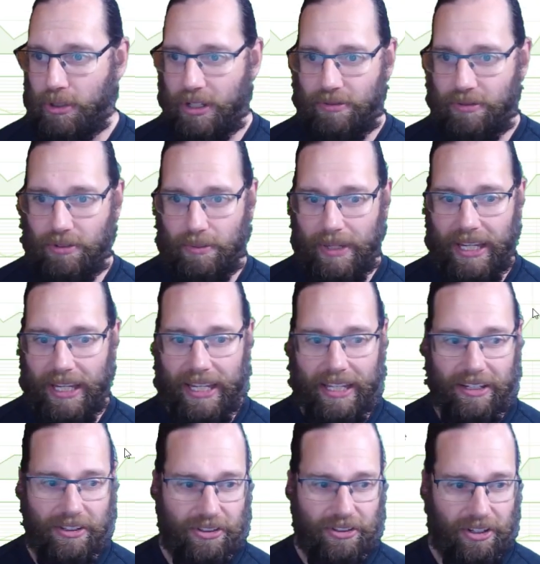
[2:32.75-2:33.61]
from
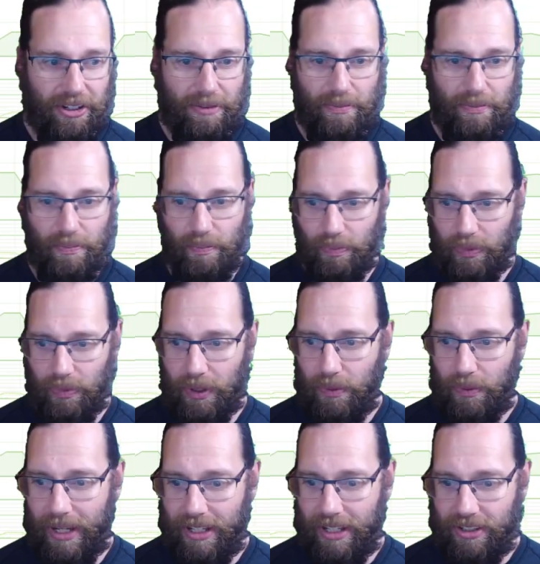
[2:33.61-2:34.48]
E, so
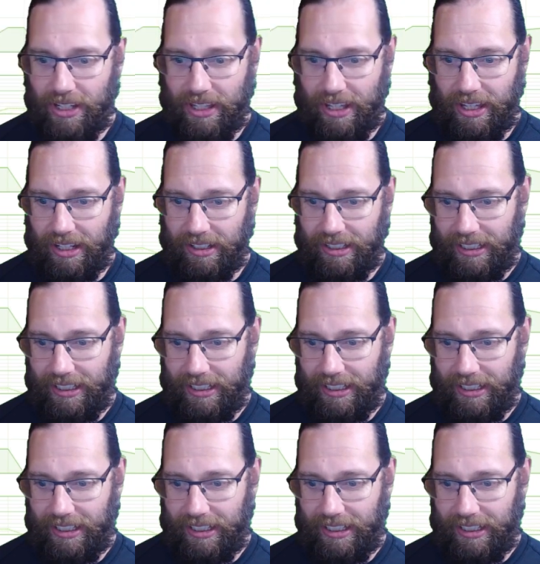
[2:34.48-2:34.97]
we can see that